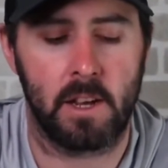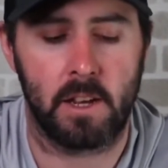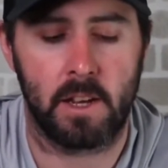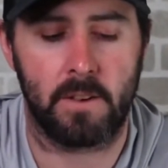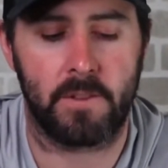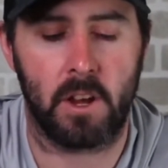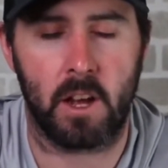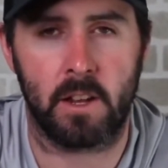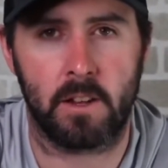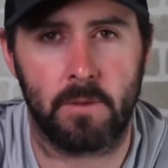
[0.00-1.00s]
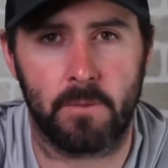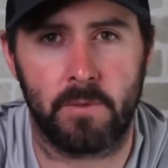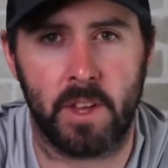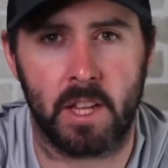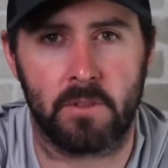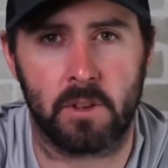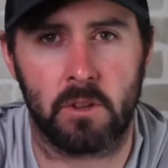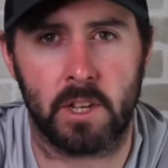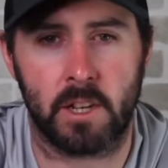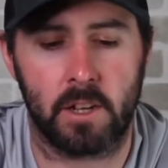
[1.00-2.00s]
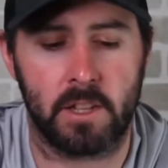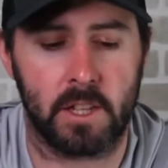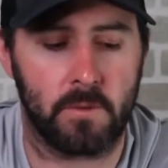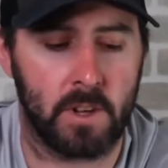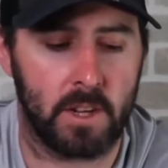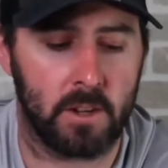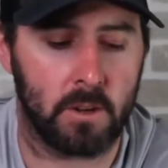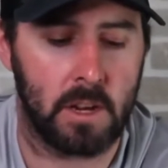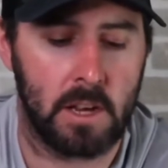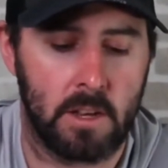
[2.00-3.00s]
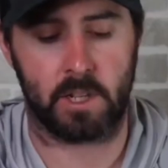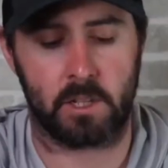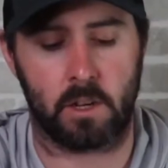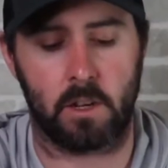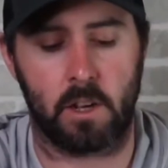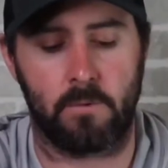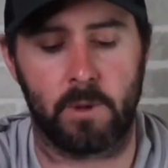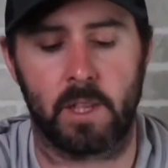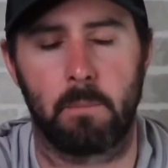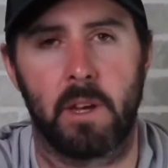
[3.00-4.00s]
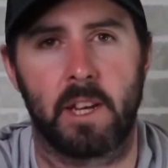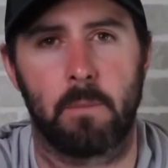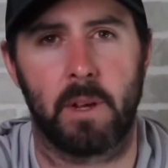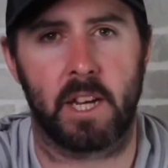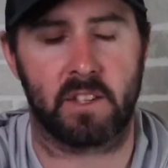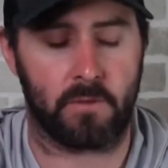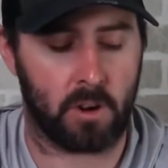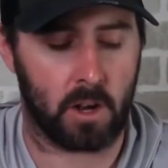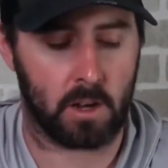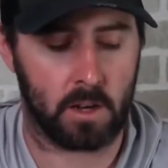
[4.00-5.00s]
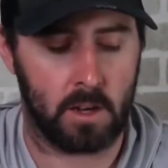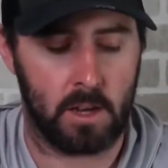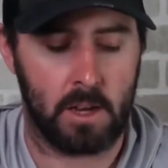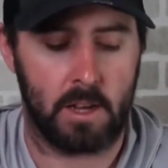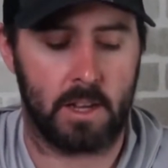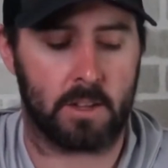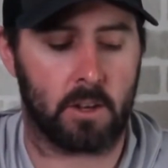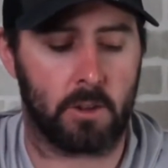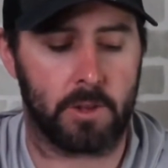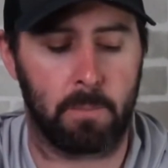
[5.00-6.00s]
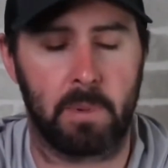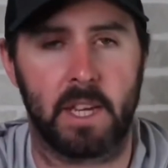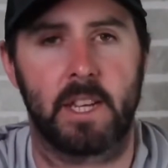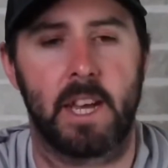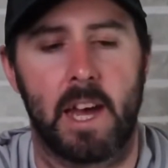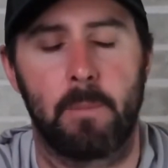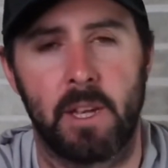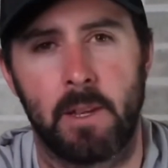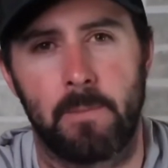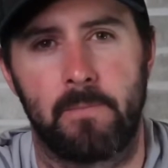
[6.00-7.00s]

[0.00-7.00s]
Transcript: If not, thanks for clicking on this video. We're going to start off with the Megabass frog. It's called the Big Gabbit.